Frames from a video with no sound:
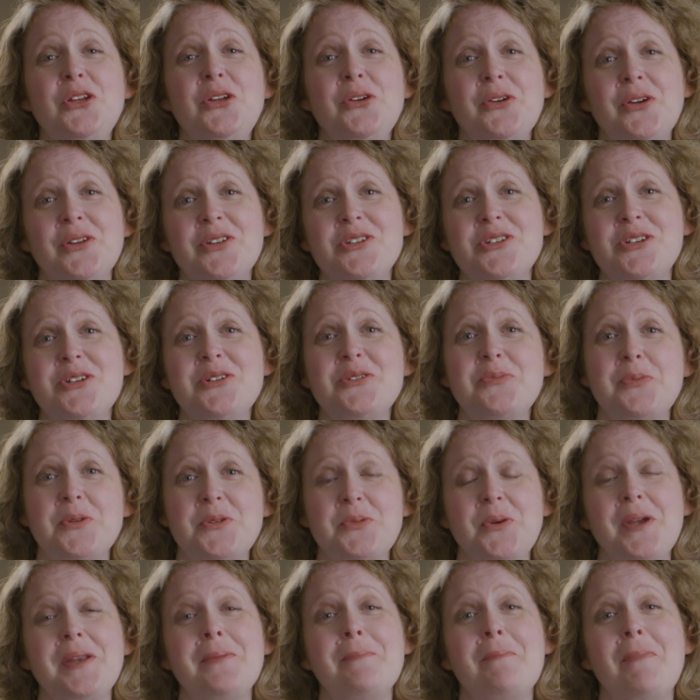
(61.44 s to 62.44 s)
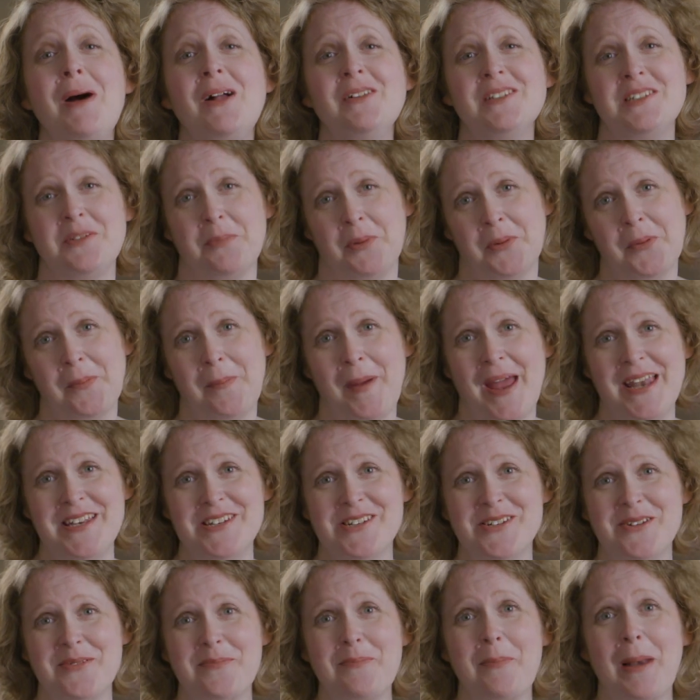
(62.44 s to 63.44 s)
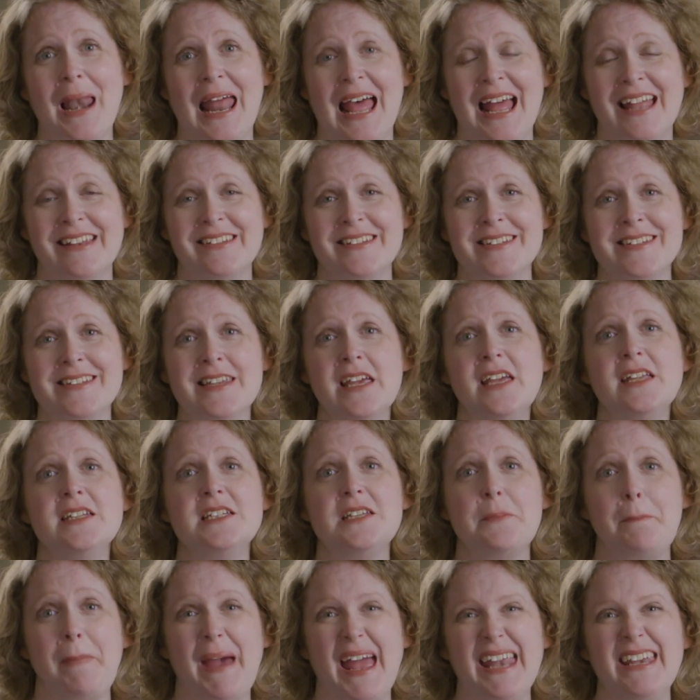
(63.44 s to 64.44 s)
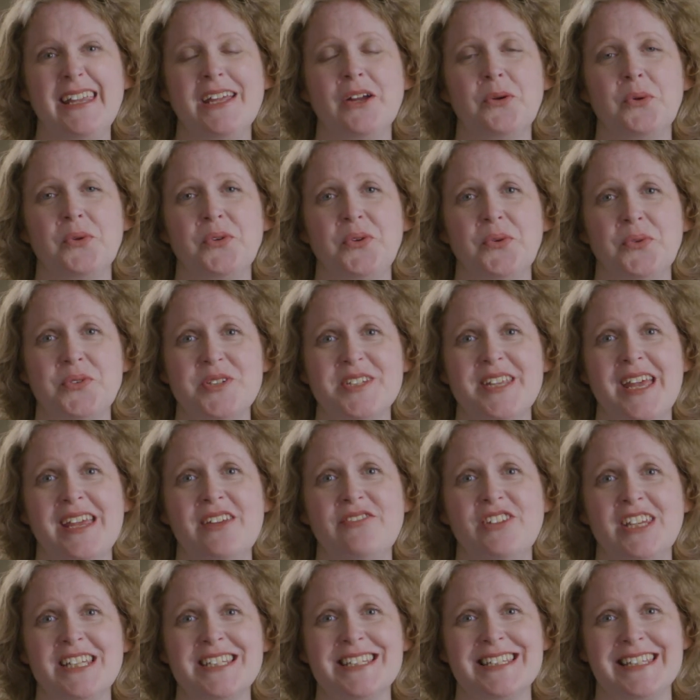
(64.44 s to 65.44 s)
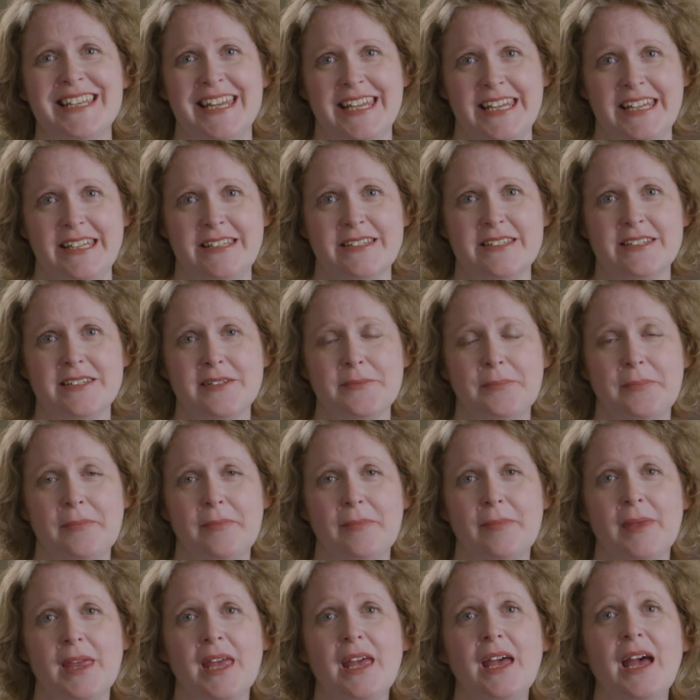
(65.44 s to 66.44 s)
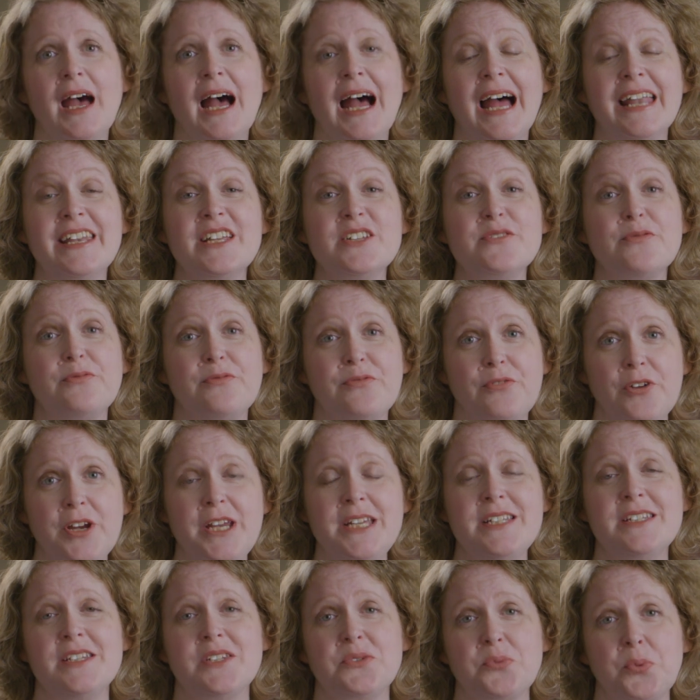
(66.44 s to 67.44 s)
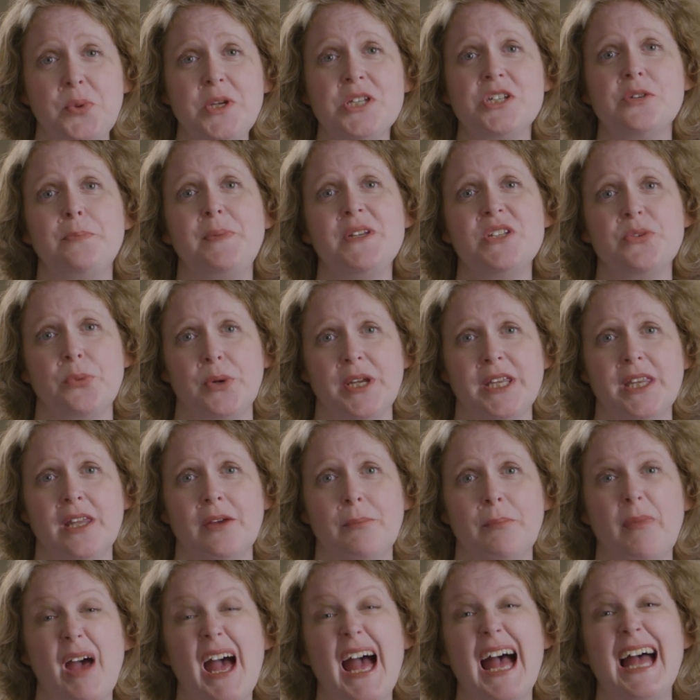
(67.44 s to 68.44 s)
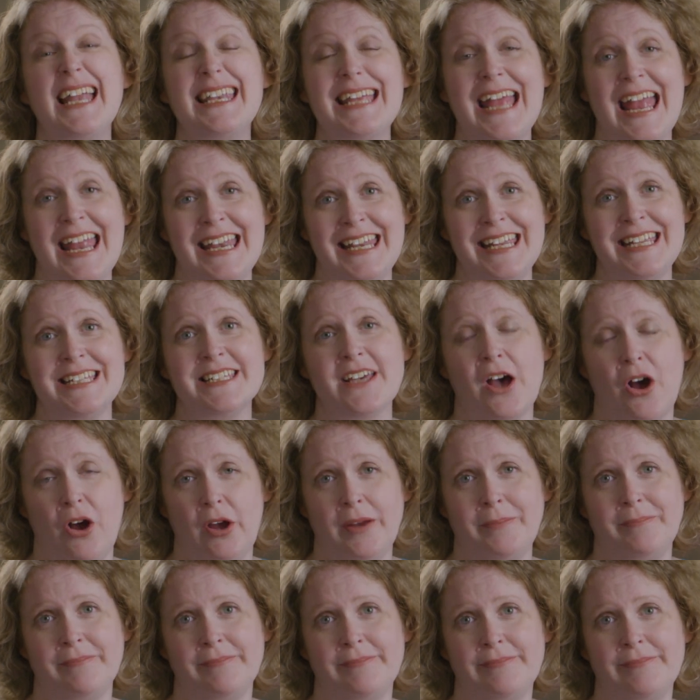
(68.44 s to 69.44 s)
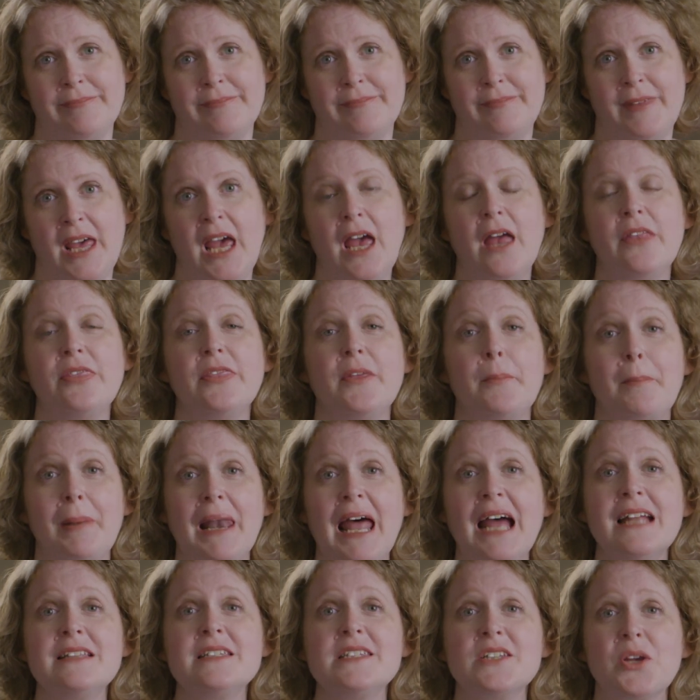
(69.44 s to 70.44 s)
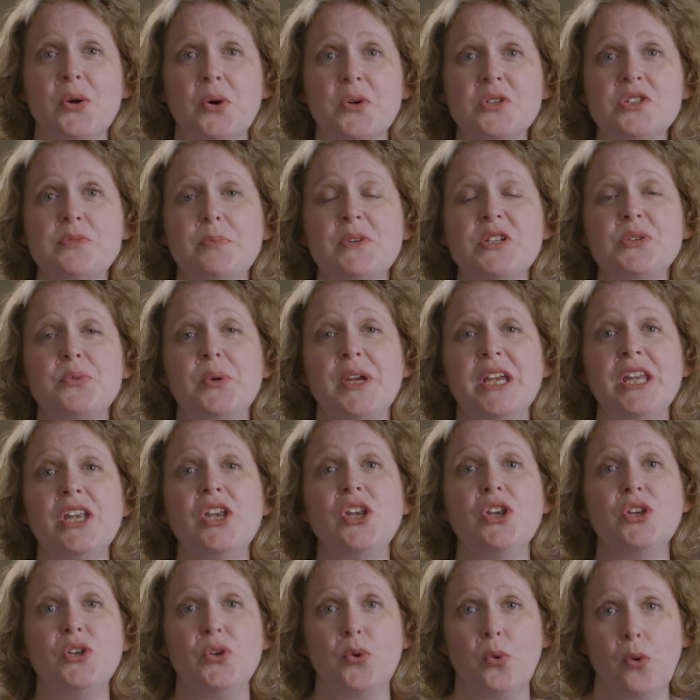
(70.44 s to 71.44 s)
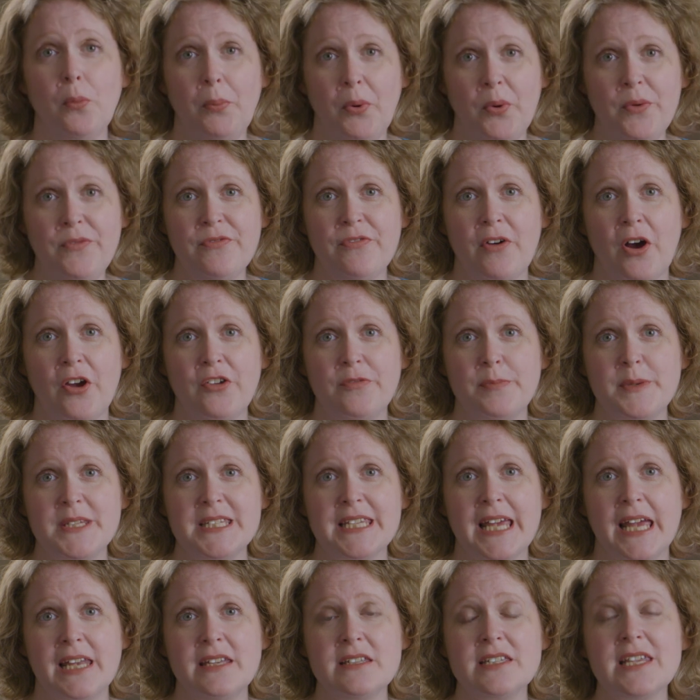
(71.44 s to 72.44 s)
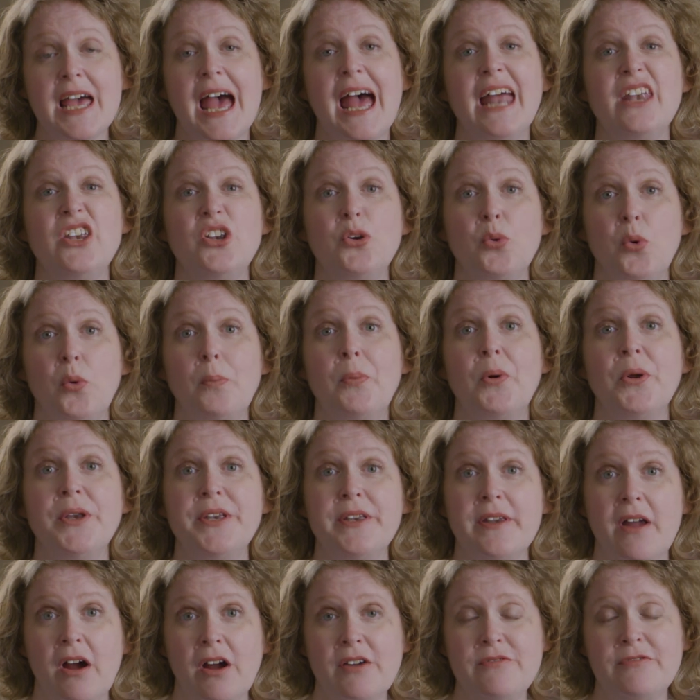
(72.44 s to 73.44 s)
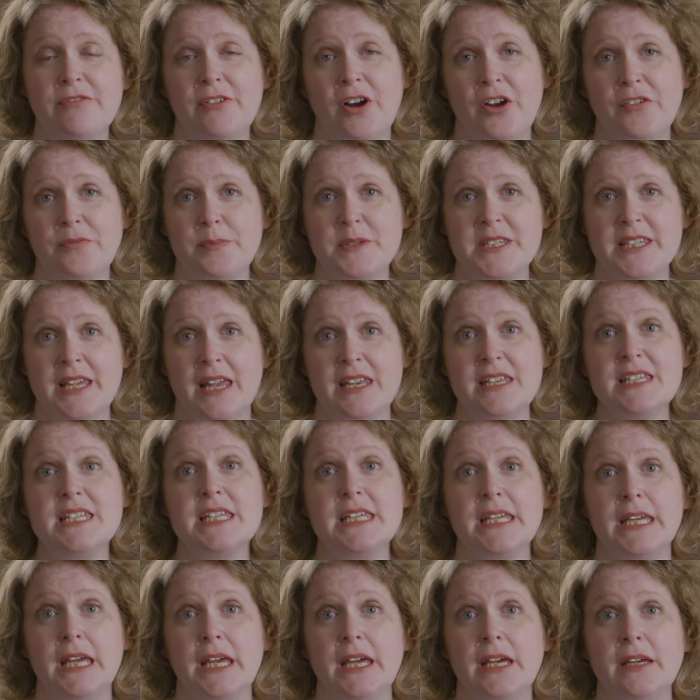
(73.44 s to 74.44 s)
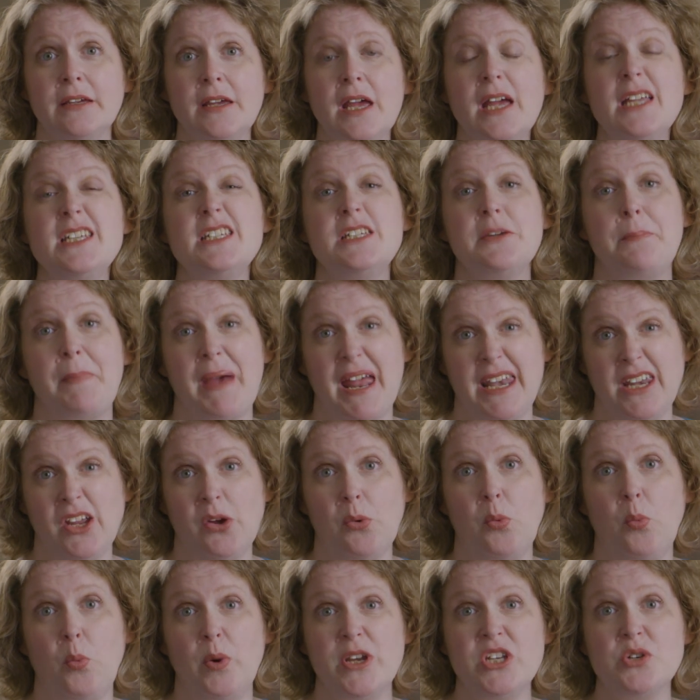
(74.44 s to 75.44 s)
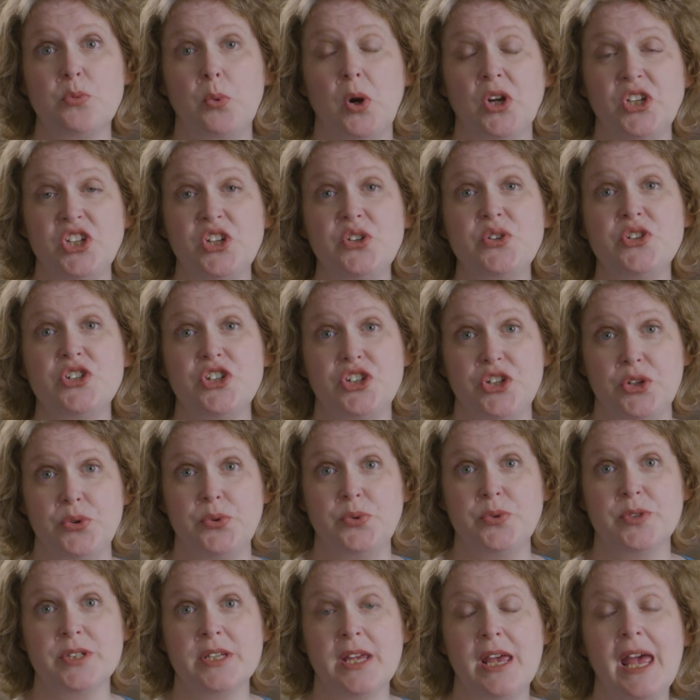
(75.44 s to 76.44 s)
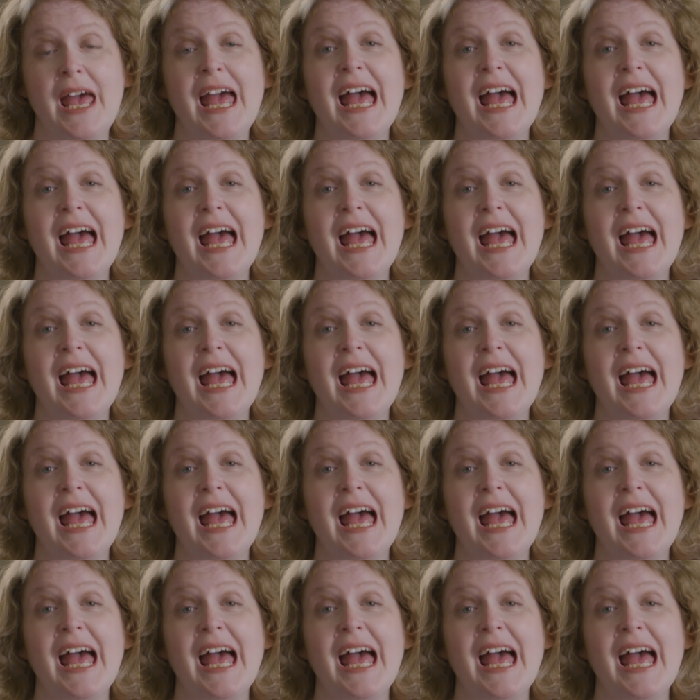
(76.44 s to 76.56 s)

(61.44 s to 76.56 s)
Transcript: you can choose between multiple pension plans depending on your savings needs, and it's free to switch between them at any time. The plans cost between 0.5% and 0.95% a year, depending on which one you choose,